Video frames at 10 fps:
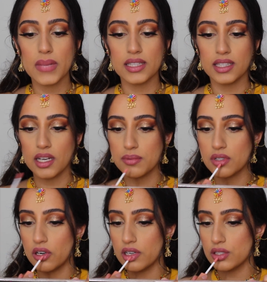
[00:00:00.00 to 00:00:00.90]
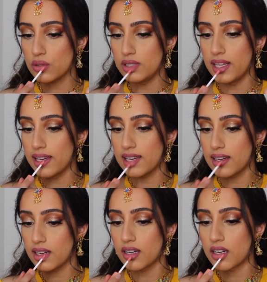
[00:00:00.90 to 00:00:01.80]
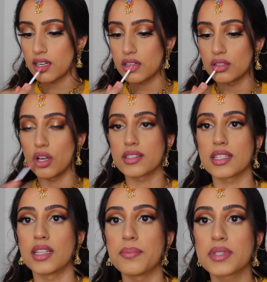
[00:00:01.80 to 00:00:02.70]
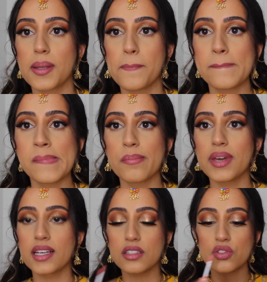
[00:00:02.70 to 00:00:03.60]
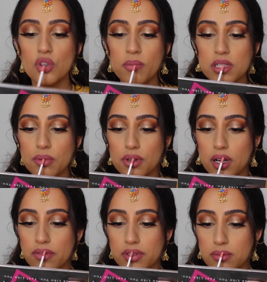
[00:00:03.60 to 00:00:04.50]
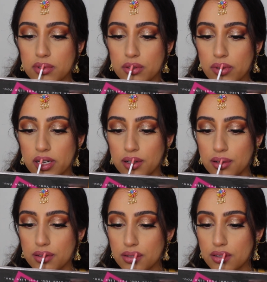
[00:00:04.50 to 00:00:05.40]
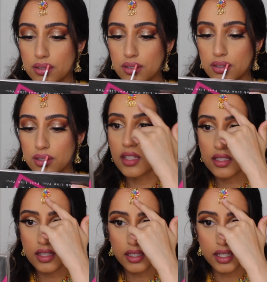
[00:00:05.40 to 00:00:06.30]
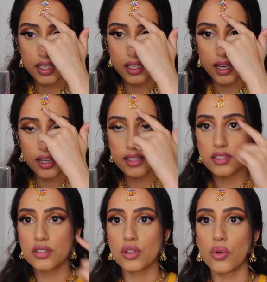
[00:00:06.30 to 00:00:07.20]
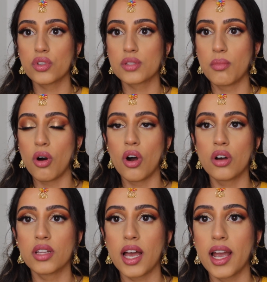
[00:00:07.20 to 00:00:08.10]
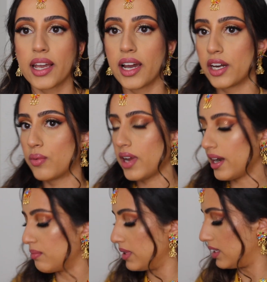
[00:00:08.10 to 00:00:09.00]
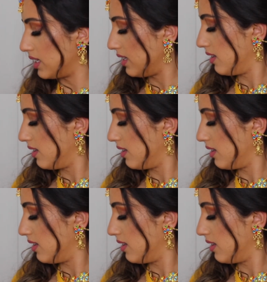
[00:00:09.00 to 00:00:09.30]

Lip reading: I think I'm starting to like glossy lips because they're so much more comfortable to wear. Since the tikka is so small, I kind of want to add a bindi.